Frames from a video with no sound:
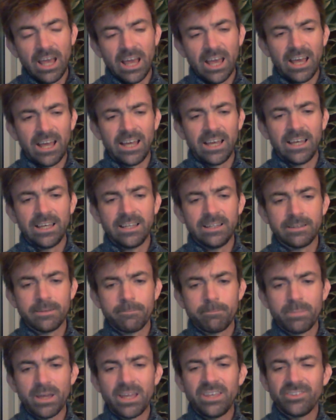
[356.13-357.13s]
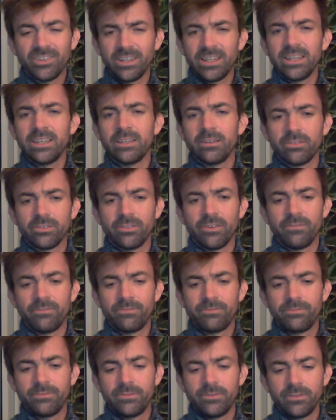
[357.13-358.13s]
And basically
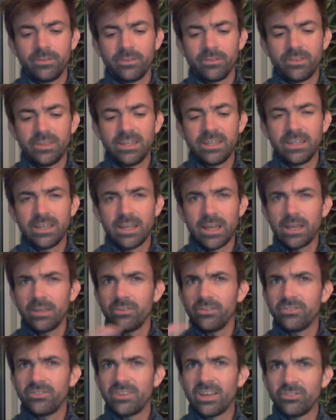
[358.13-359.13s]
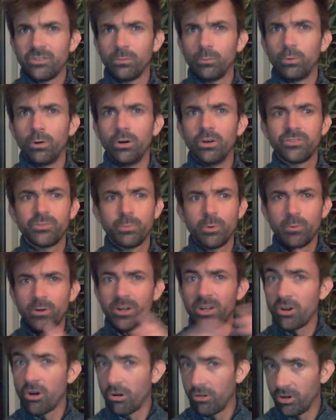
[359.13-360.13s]
the setup was we were
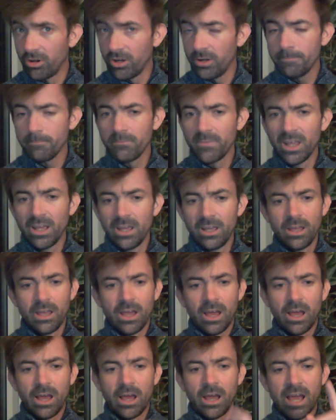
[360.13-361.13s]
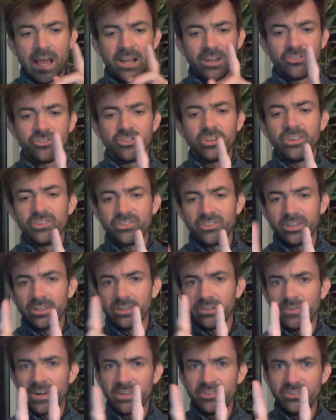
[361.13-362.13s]
in a corridor, had a gene
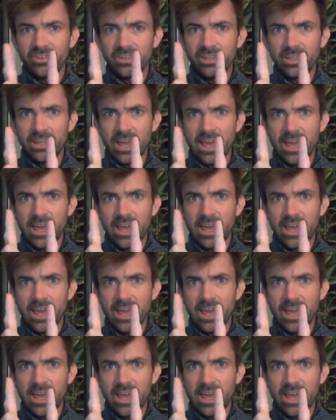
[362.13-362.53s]
stealer fighting